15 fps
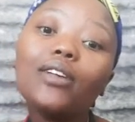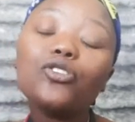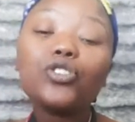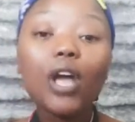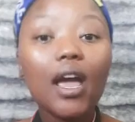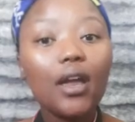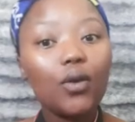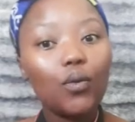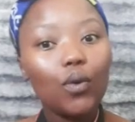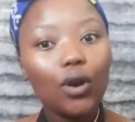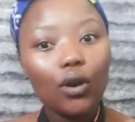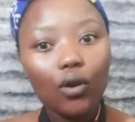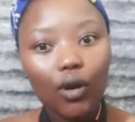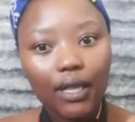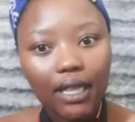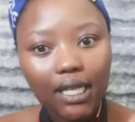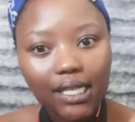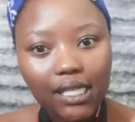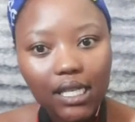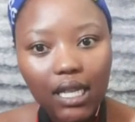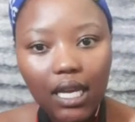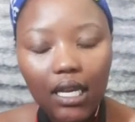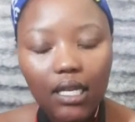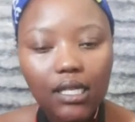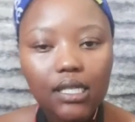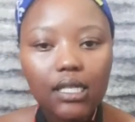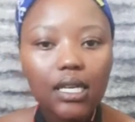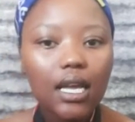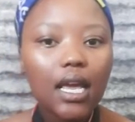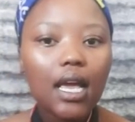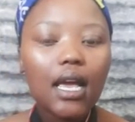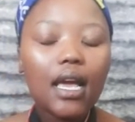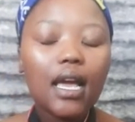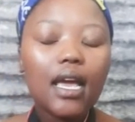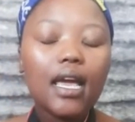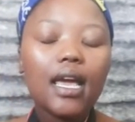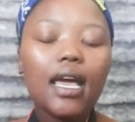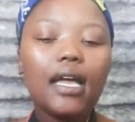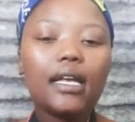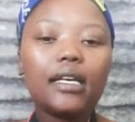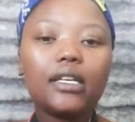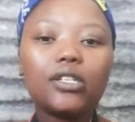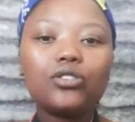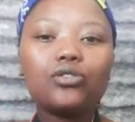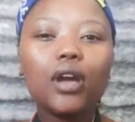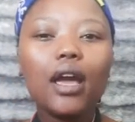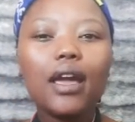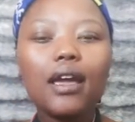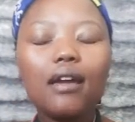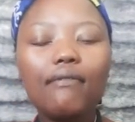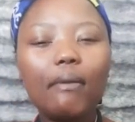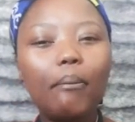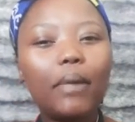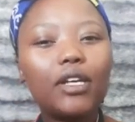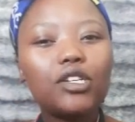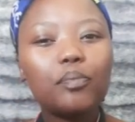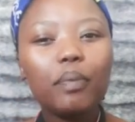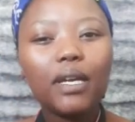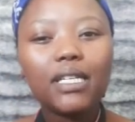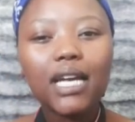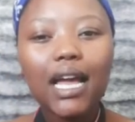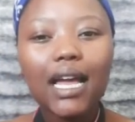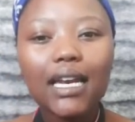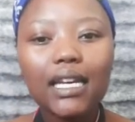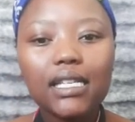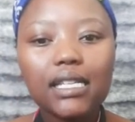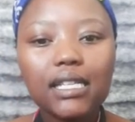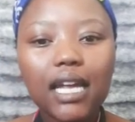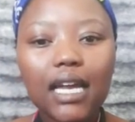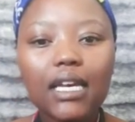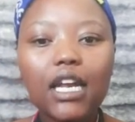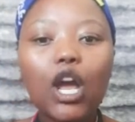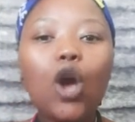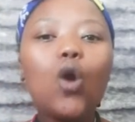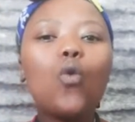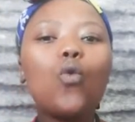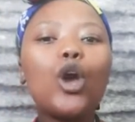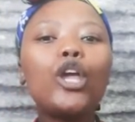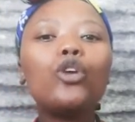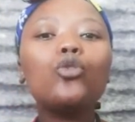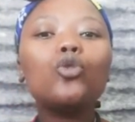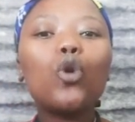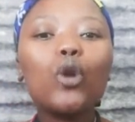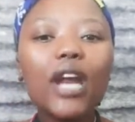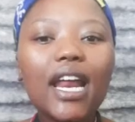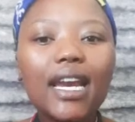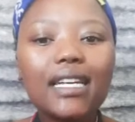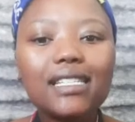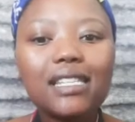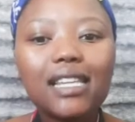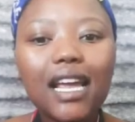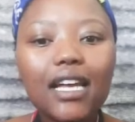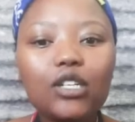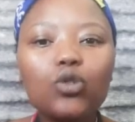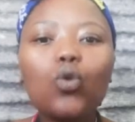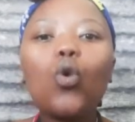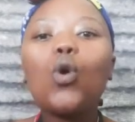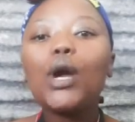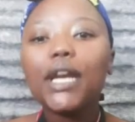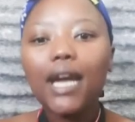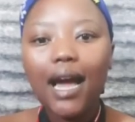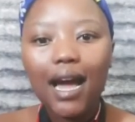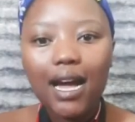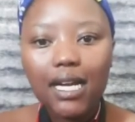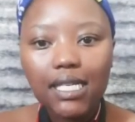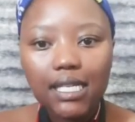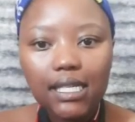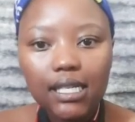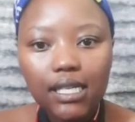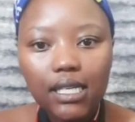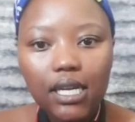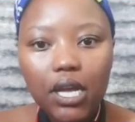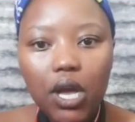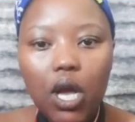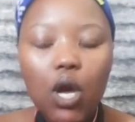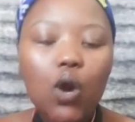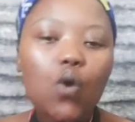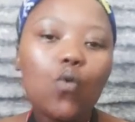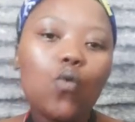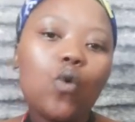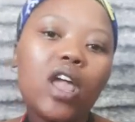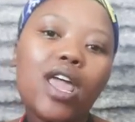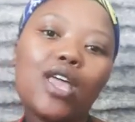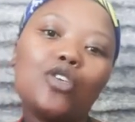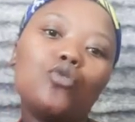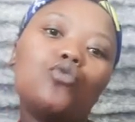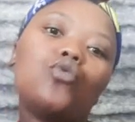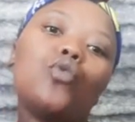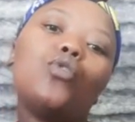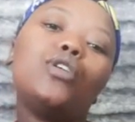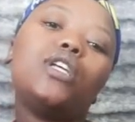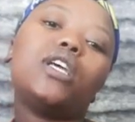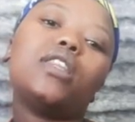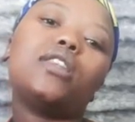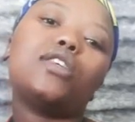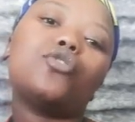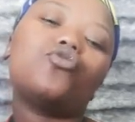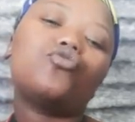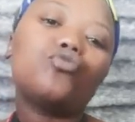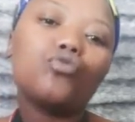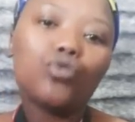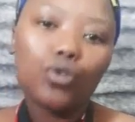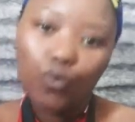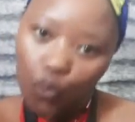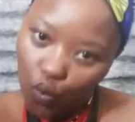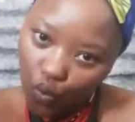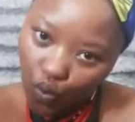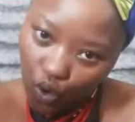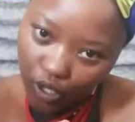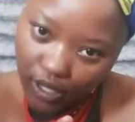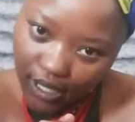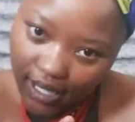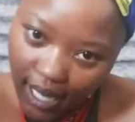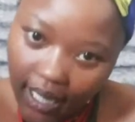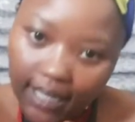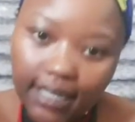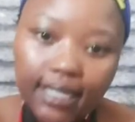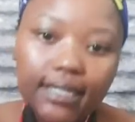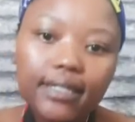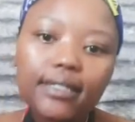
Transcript: try and work on these things and try have a much better understanding where you don't understand go and ask where you don't get the truth go consult